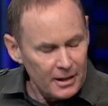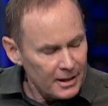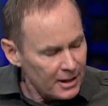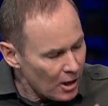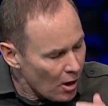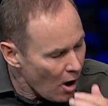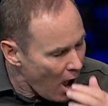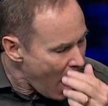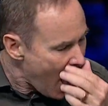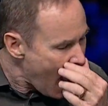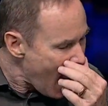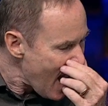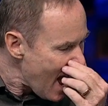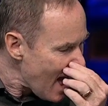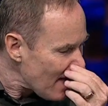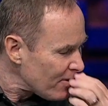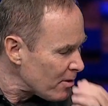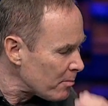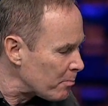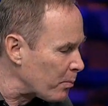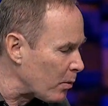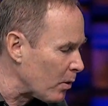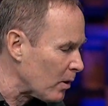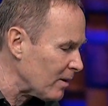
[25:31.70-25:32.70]
You know, I
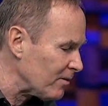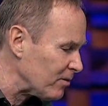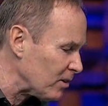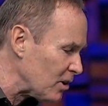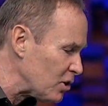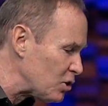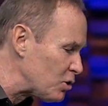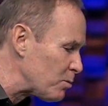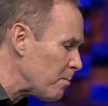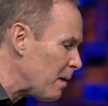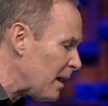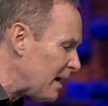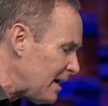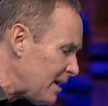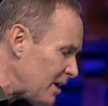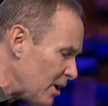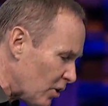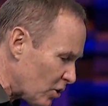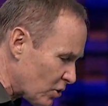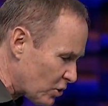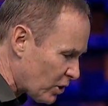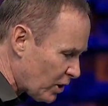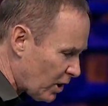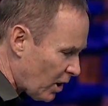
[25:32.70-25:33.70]
had the privilege many
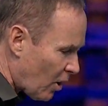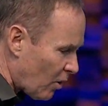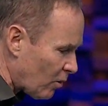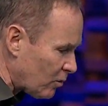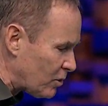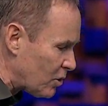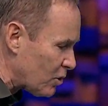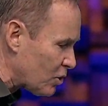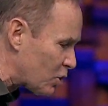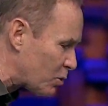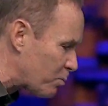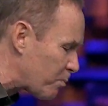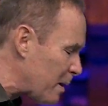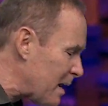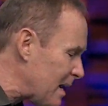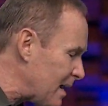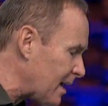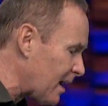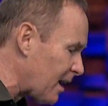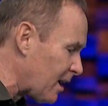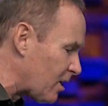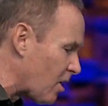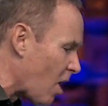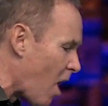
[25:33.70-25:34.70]
years ago to
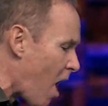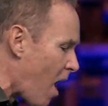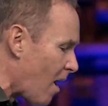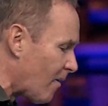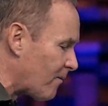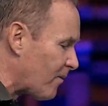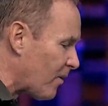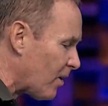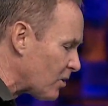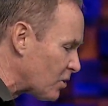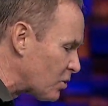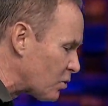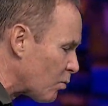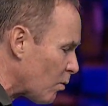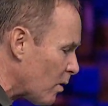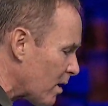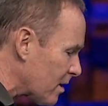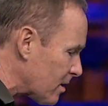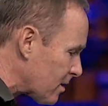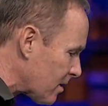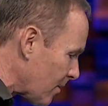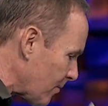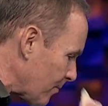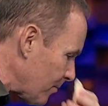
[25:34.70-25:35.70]
speak at a conference
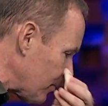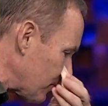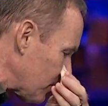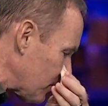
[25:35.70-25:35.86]
with